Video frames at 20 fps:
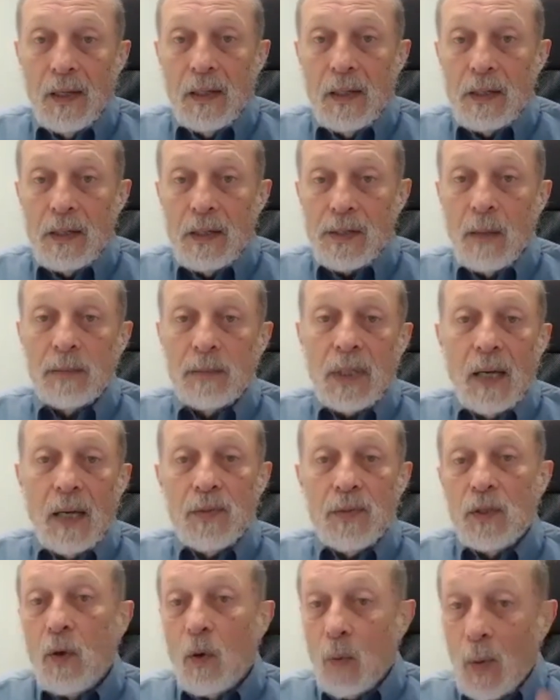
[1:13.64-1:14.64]
Sometimes
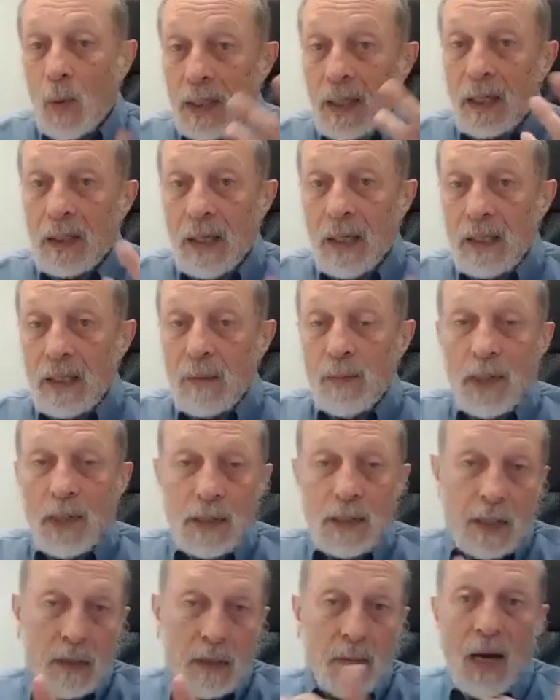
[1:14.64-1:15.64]
you don't recognize it because
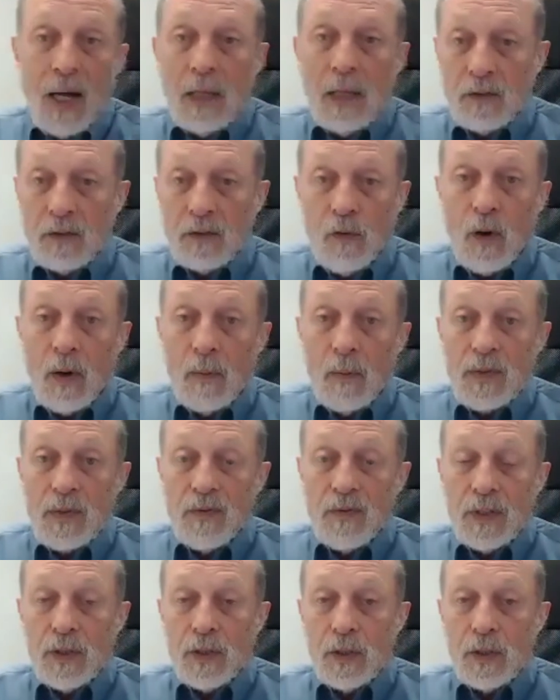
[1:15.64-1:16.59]
of the milder forms of it.